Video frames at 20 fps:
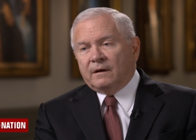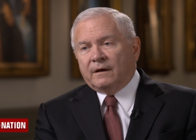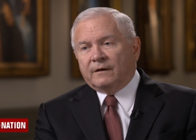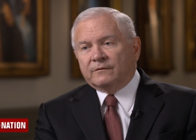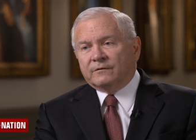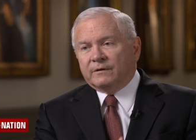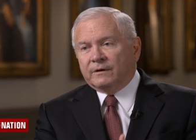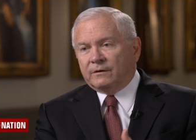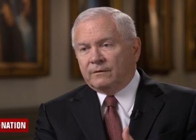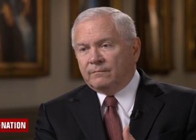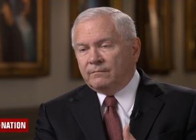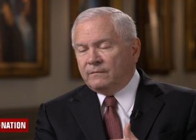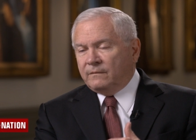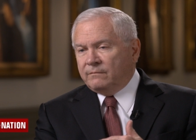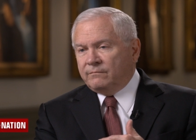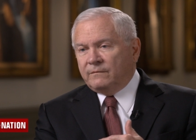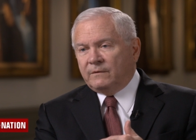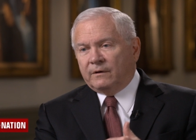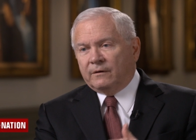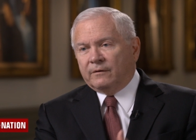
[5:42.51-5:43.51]
I say,
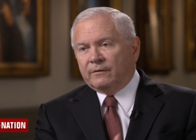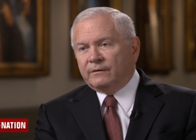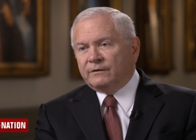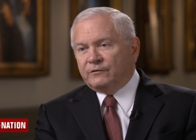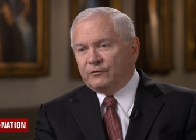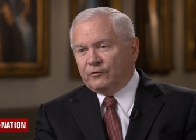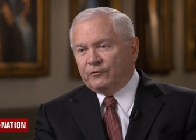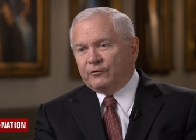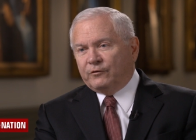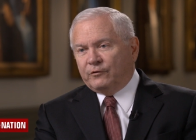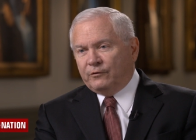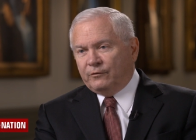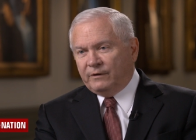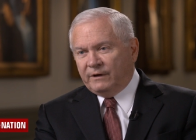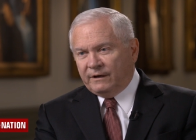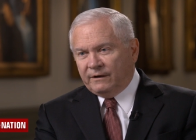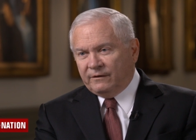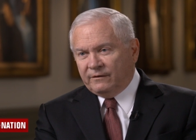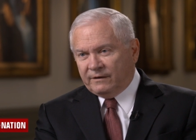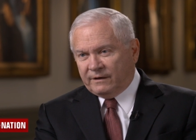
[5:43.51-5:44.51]
you know, it's your
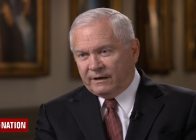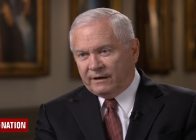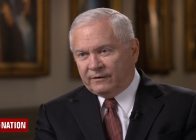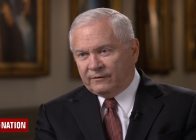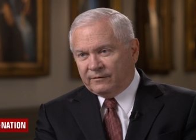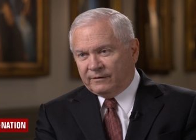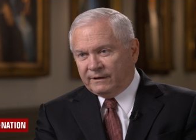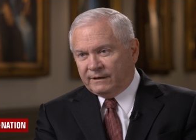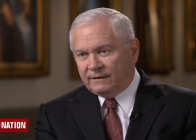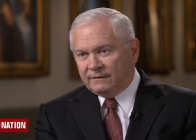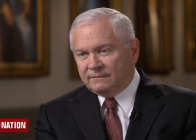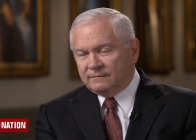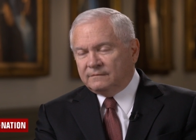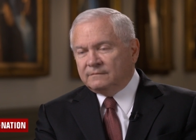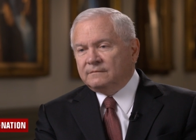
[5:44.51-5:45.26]
duty to the country.